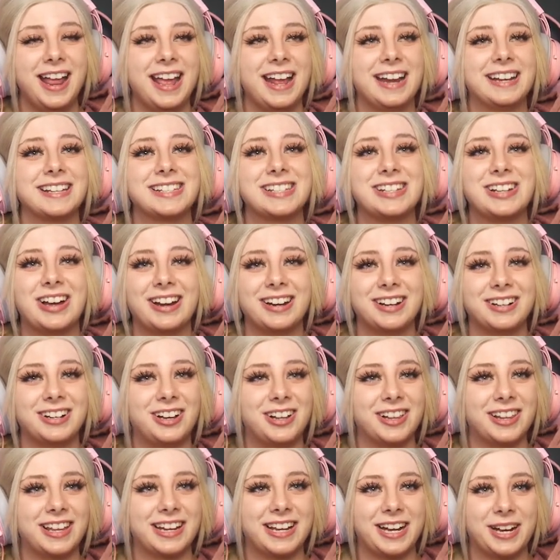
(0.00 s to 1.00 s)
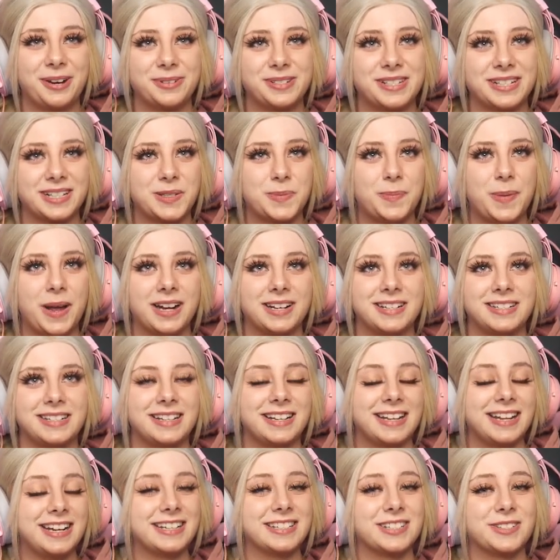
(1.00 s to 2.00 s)
It is not at all like I was
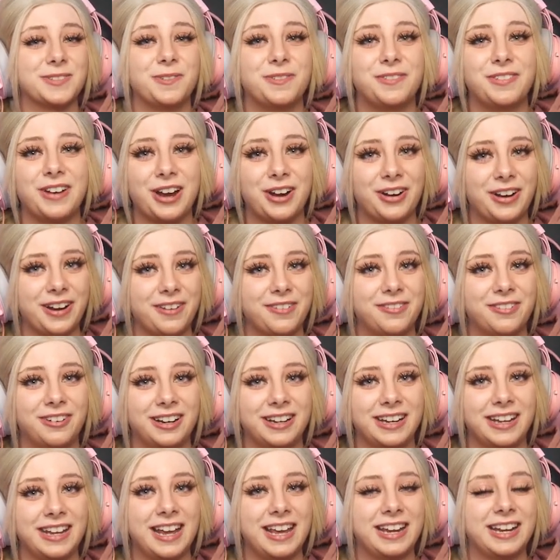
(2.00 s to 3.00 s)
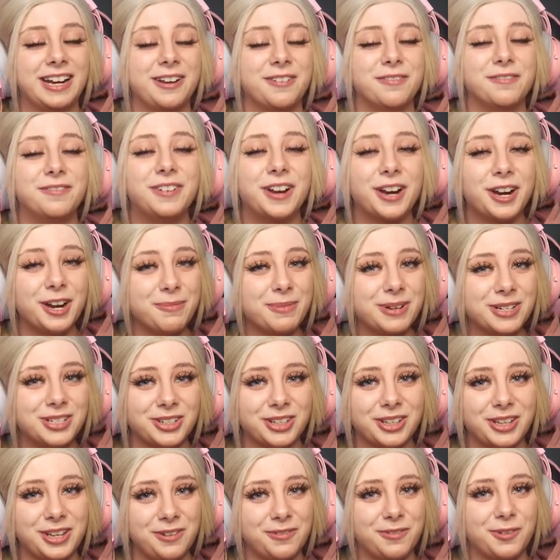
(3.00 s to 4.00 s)
expecting. It is very funny, and I am very much
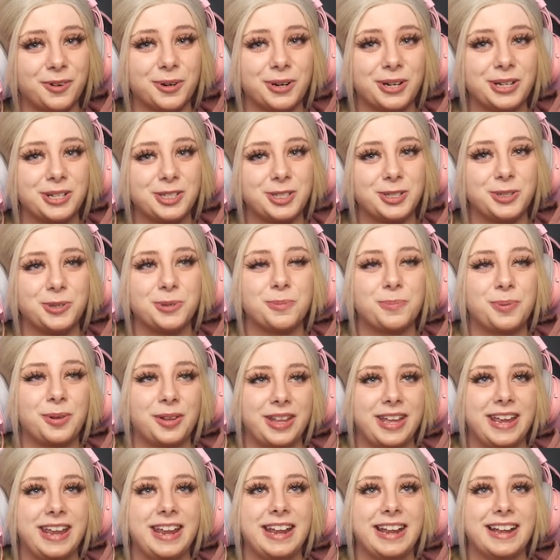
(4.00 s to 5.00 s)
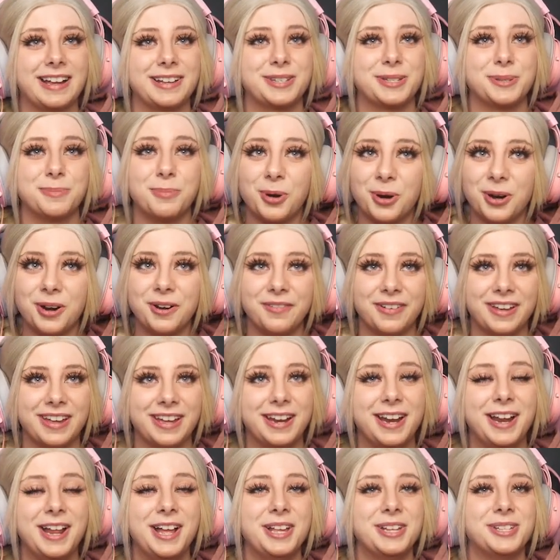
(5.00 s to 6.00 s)
looking forward to playing some more of it.